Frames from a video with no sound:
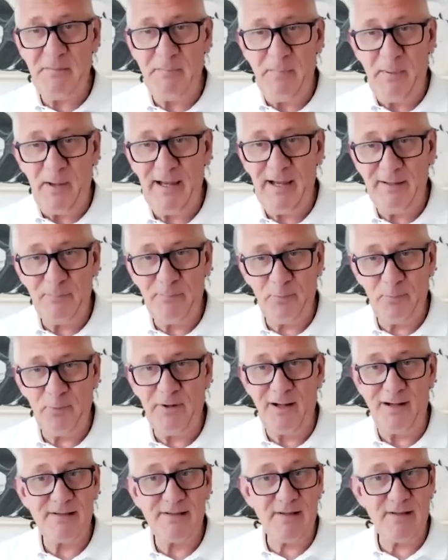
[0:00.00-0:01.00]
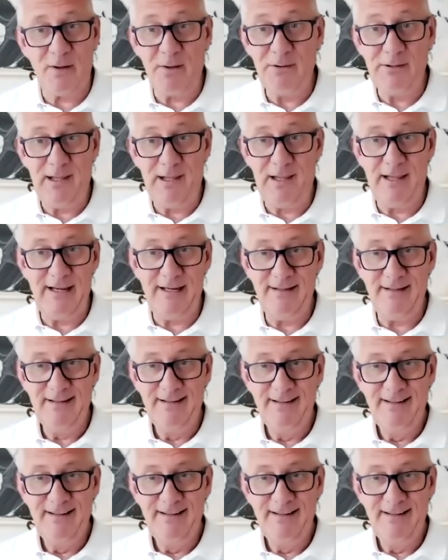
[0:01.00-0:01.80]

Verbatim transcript: buying products online.